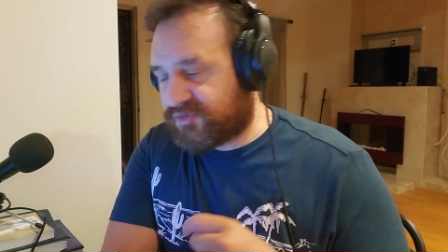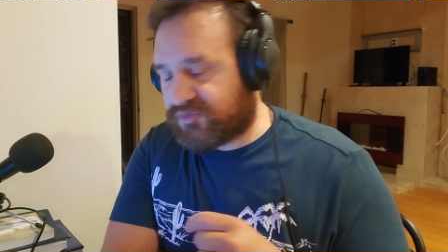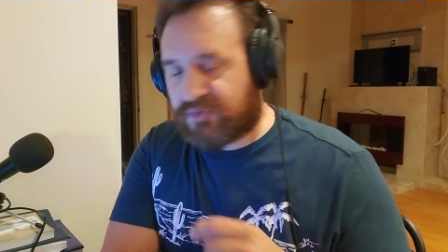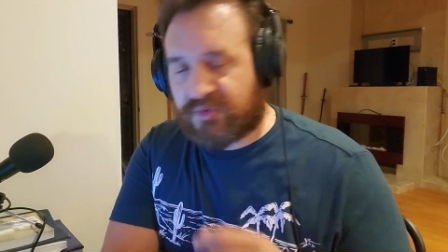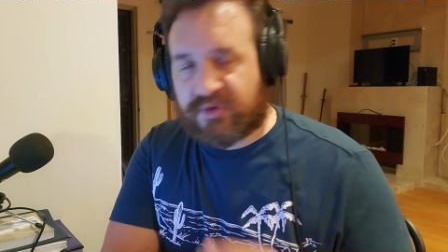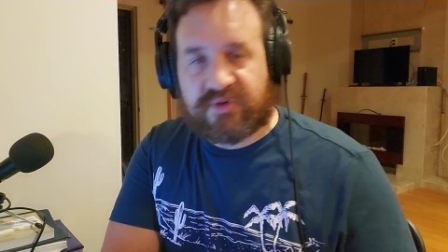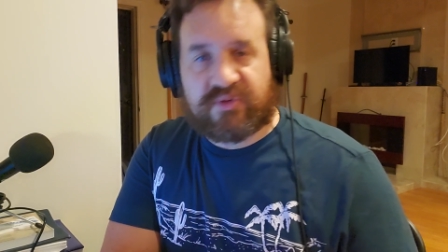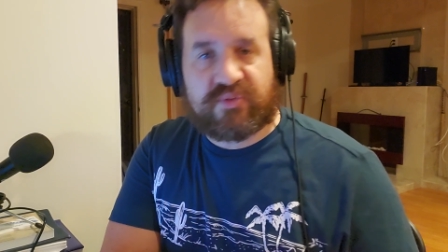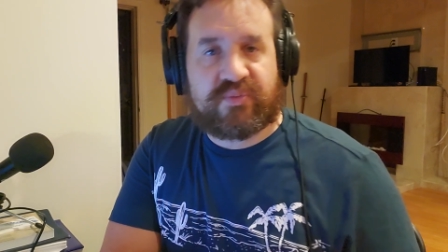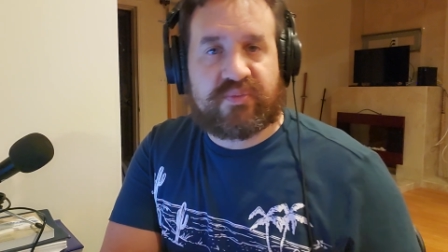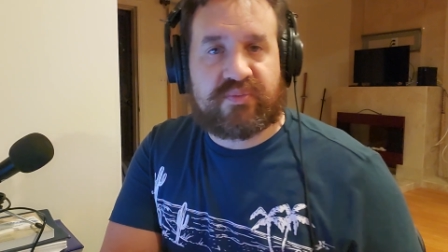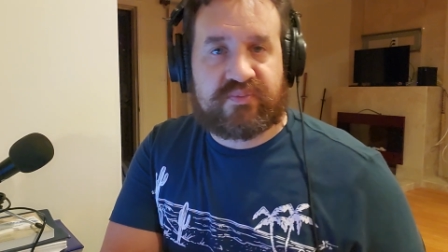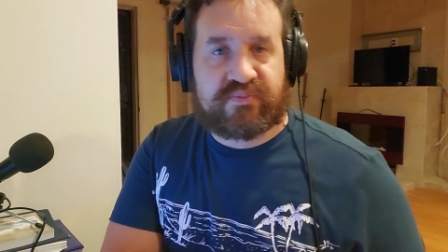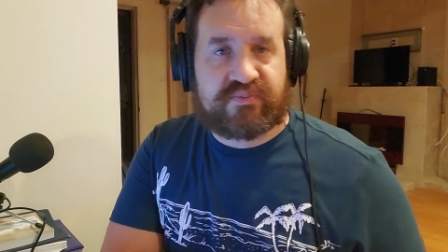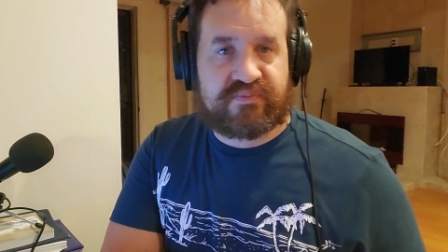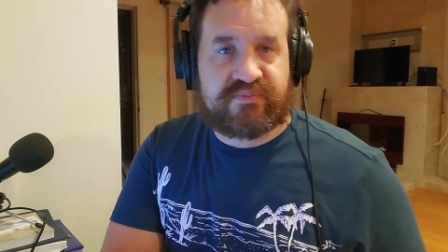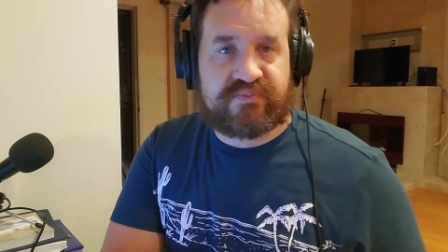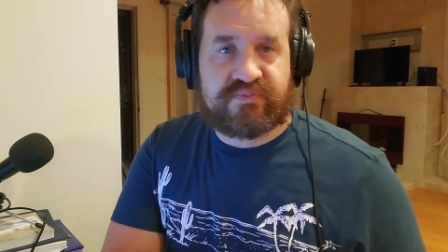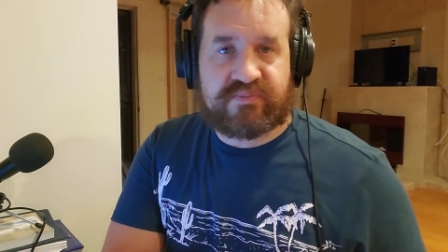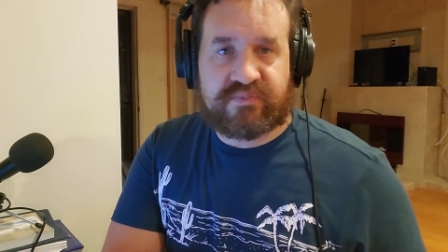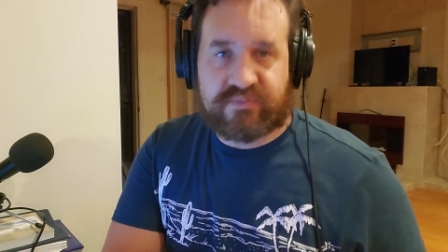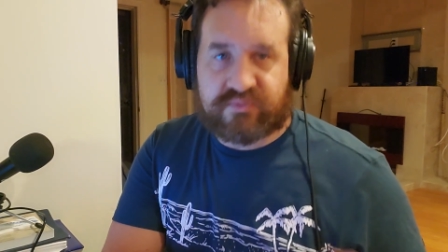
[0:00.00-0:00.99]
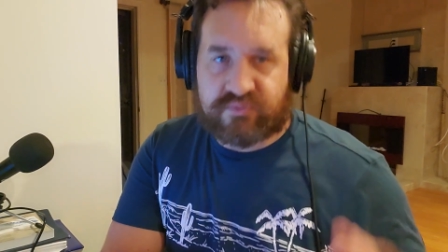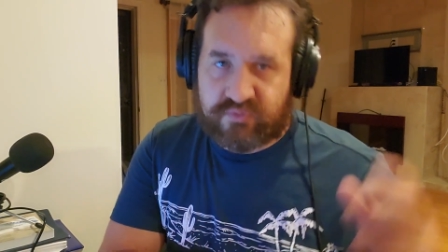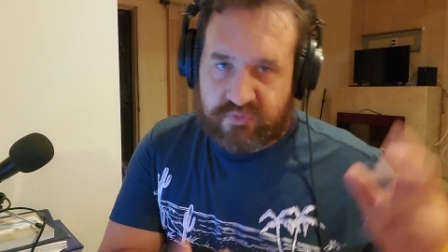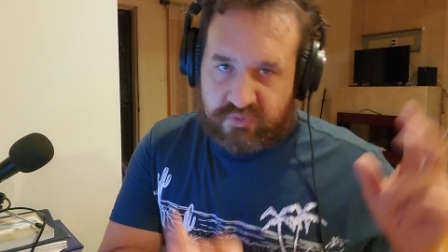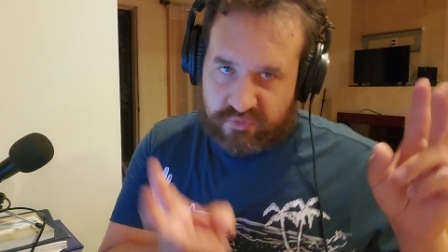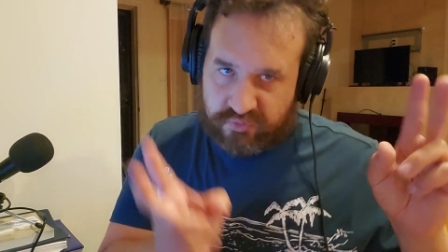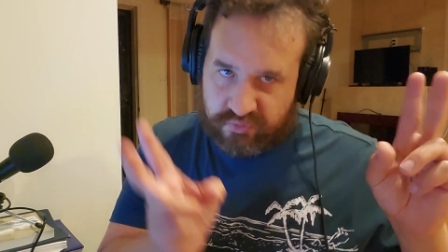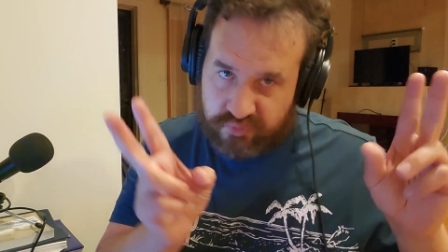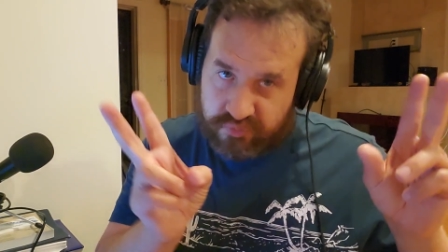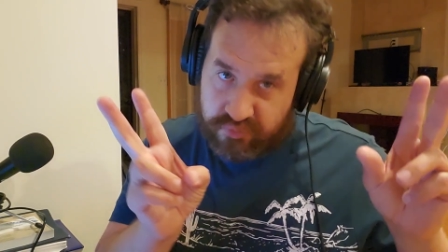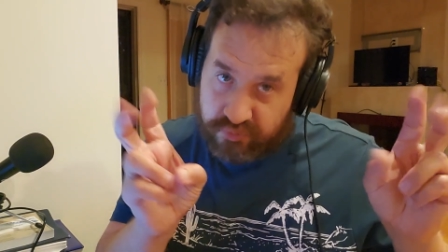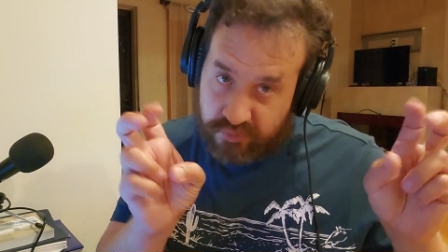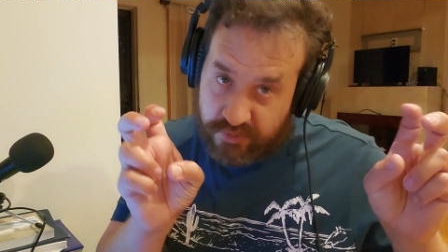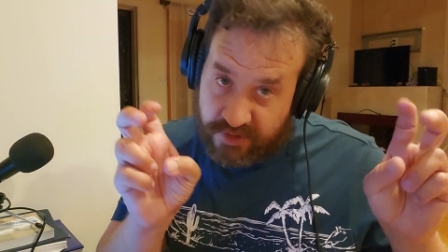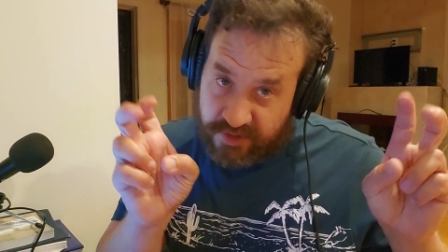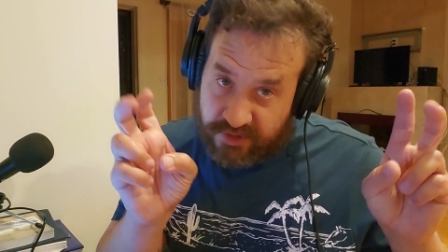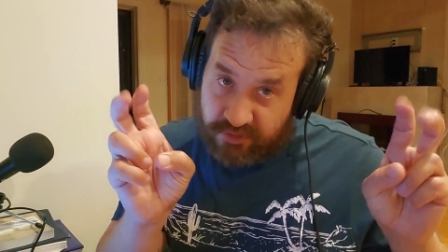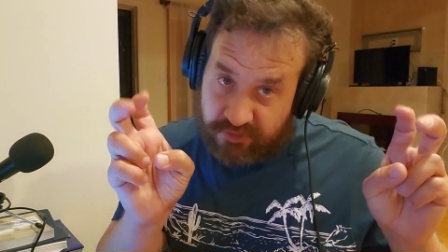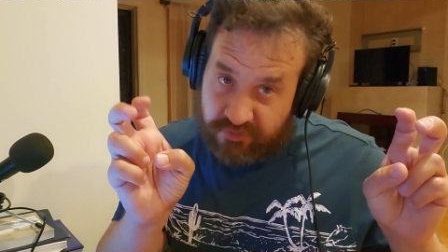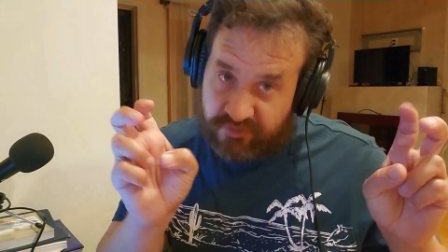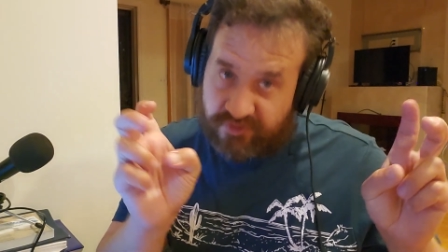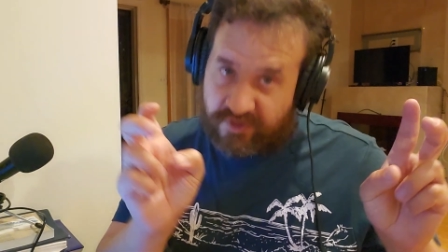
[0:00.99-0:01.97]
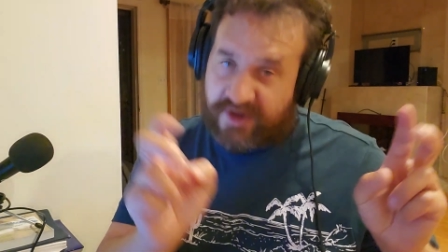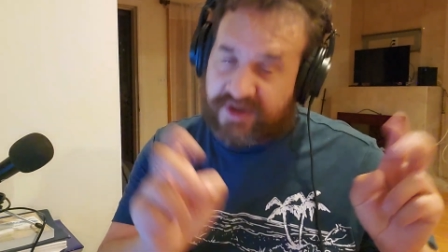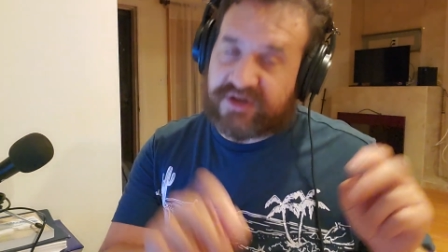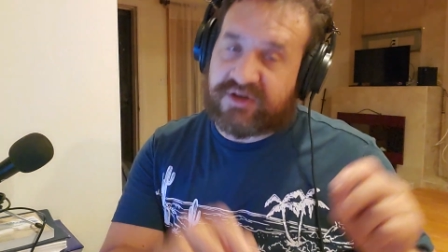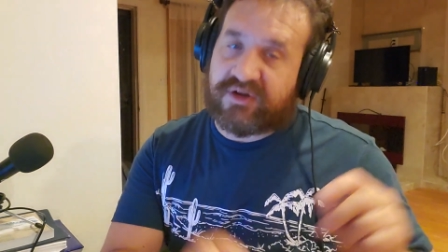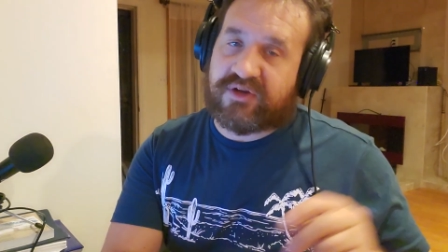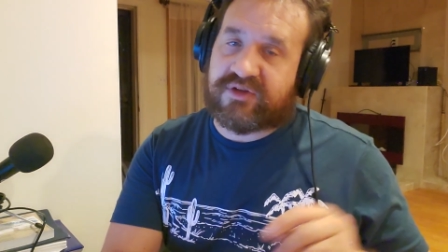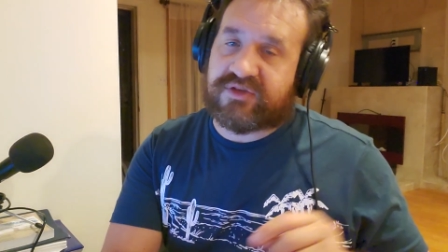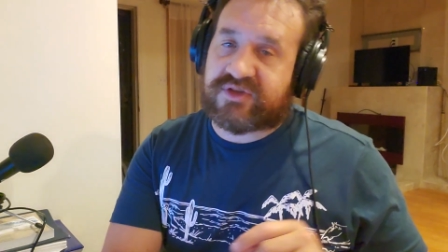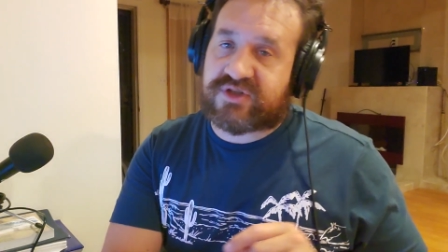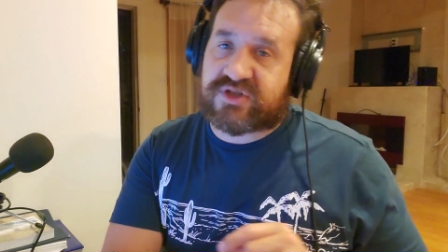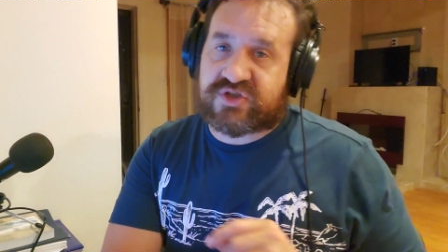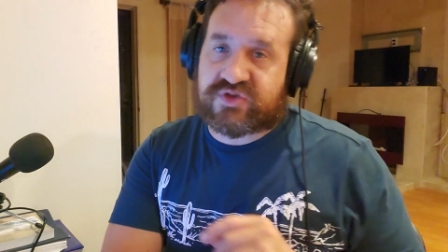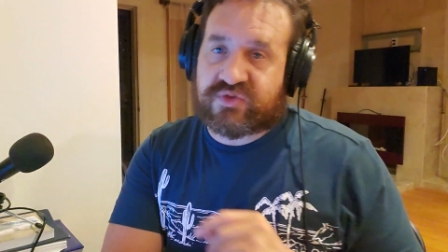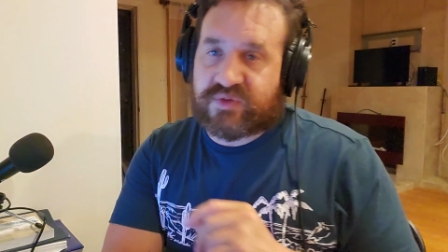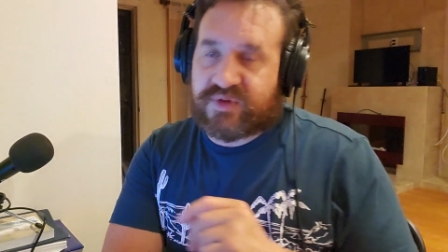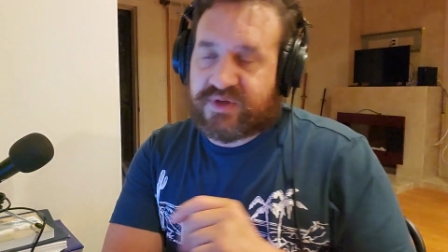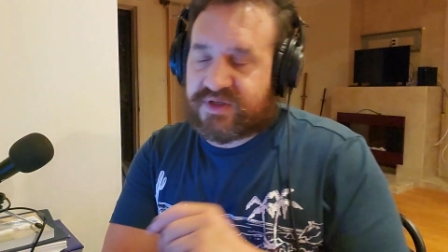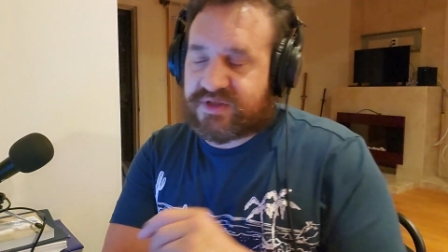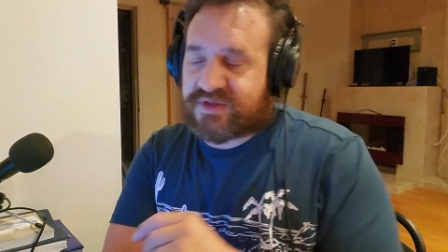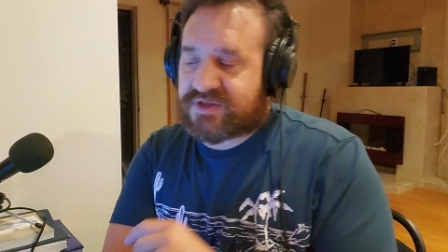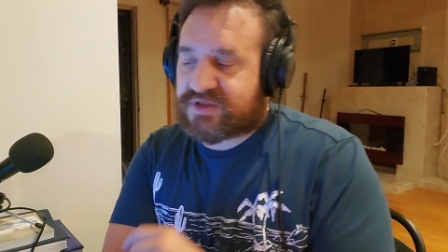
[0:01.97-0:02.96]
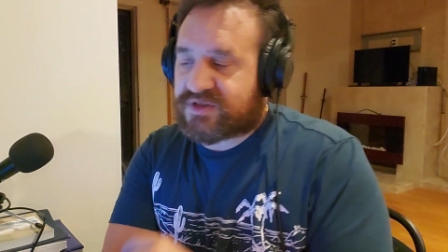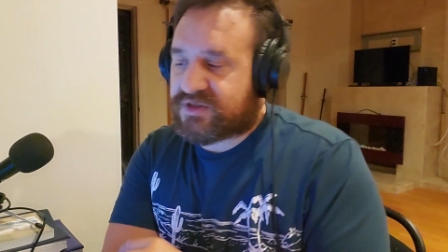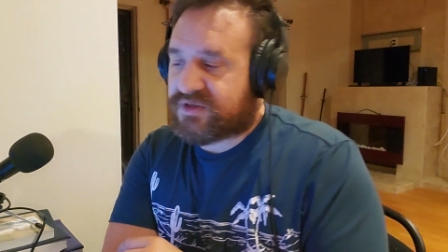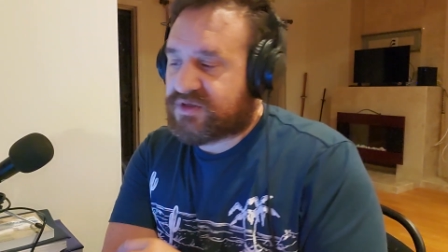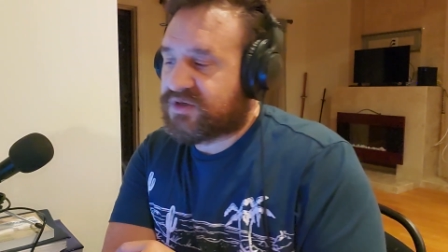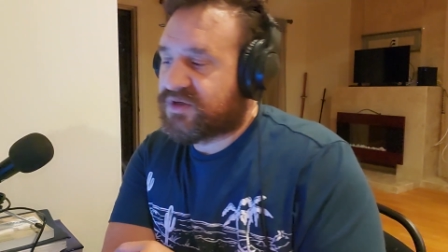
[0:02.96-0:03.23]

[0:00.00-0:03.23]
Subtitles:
we're in a real fight on the street,